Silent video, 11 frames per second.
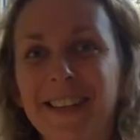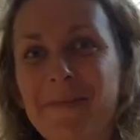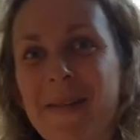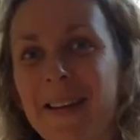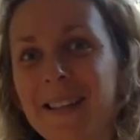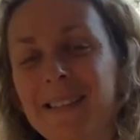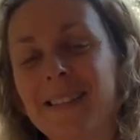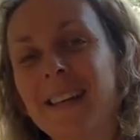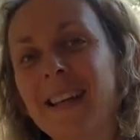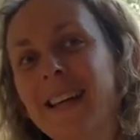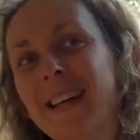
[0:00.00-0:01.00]
They make
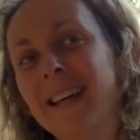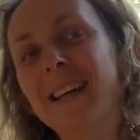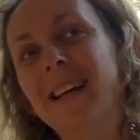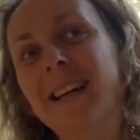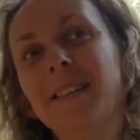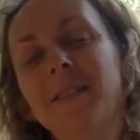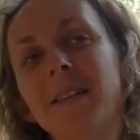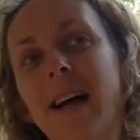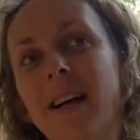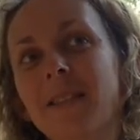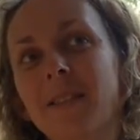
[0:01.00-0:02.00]
a little
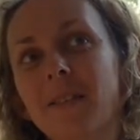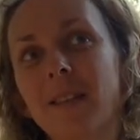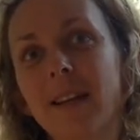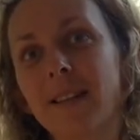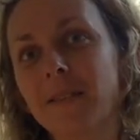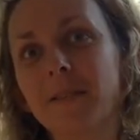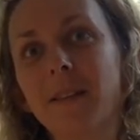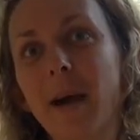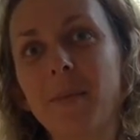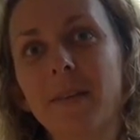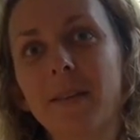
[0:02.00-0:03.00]
house look like a little
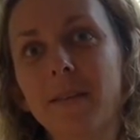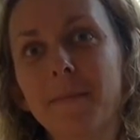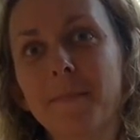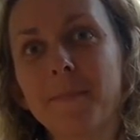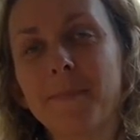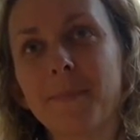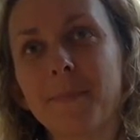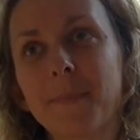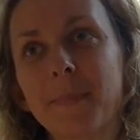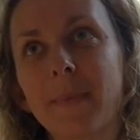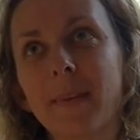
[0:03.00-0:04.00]
cabin, and
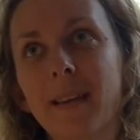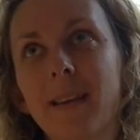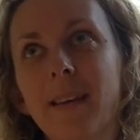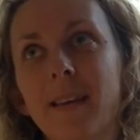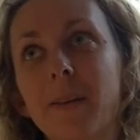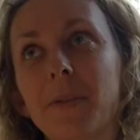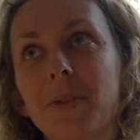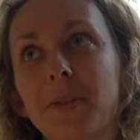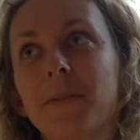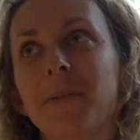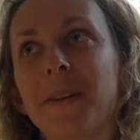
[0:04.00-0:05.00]
it was sort
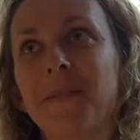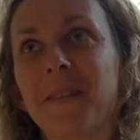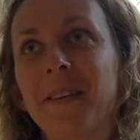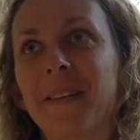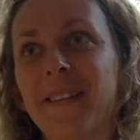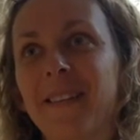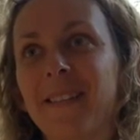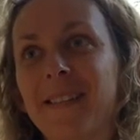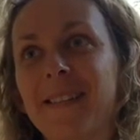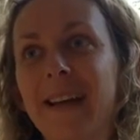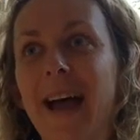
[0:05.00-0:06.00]
of one of the
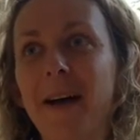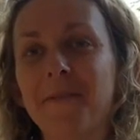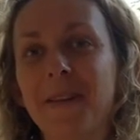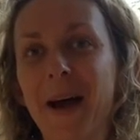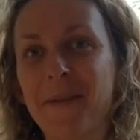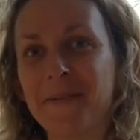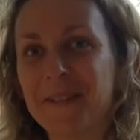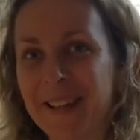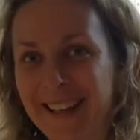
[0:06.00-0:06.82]
have-to-haves.